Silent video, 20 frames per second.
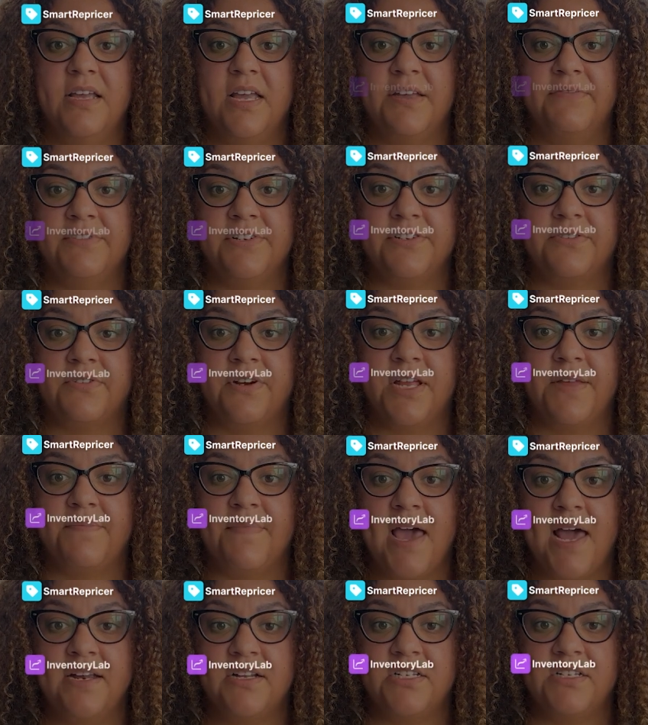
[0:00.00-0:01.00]
inventory
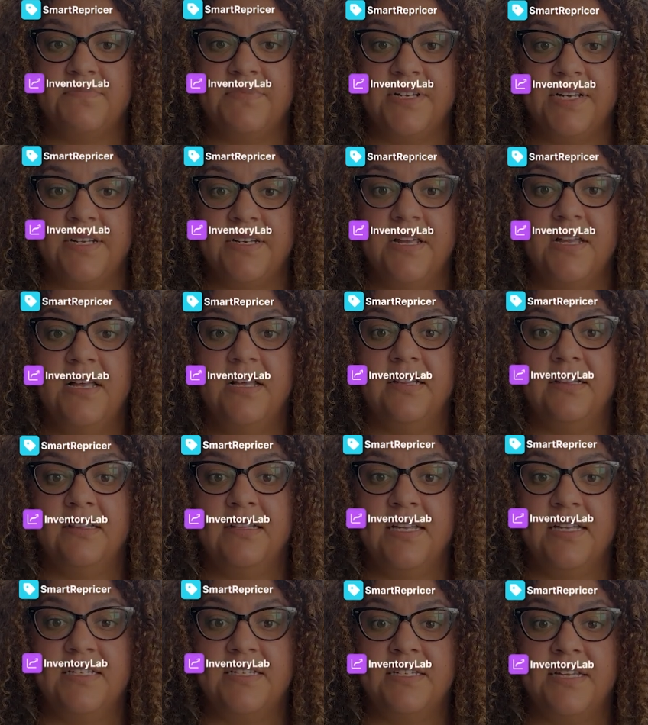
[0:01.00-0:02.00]
management,
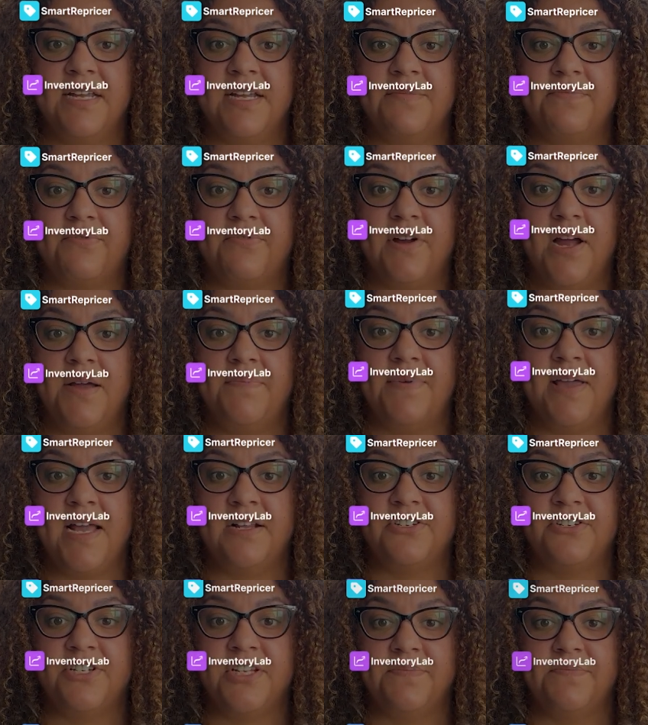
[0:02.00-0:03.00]
listing, prep,
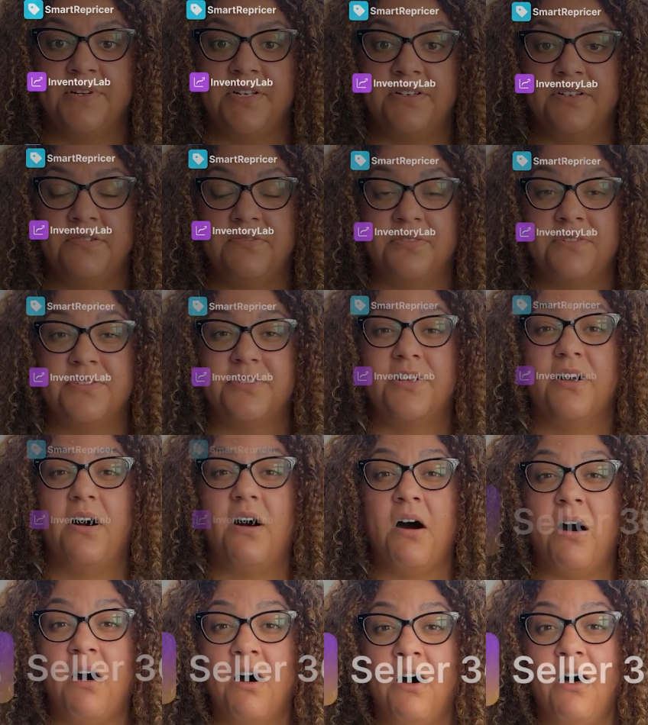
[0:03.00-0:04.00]
and shipping tools,
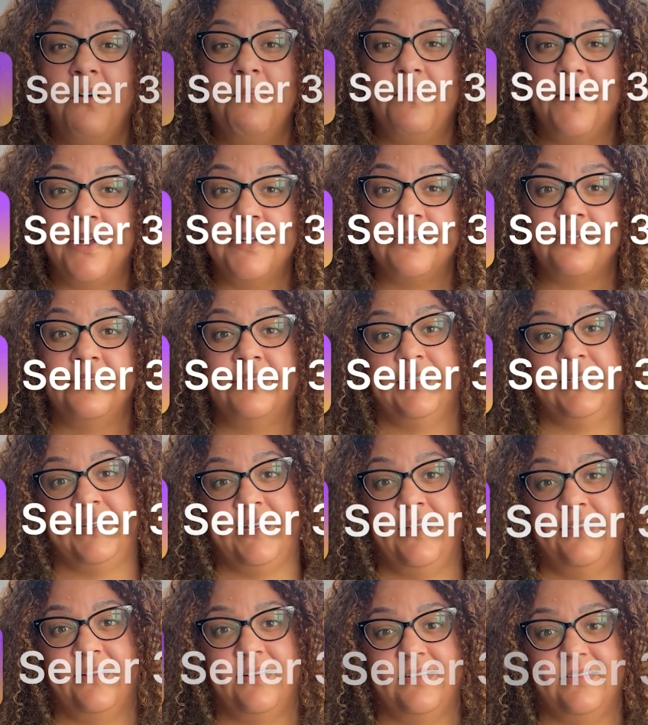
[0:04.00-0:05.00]
all bundled
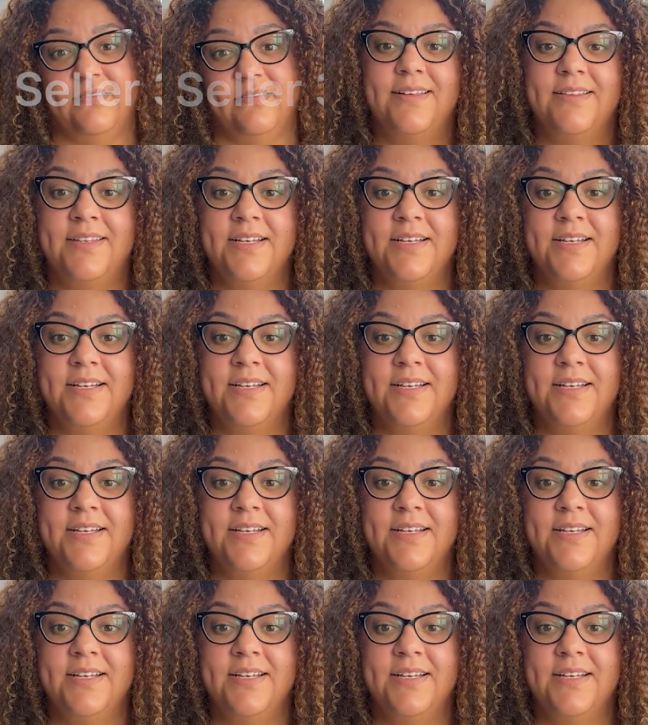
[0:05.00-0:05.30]
together.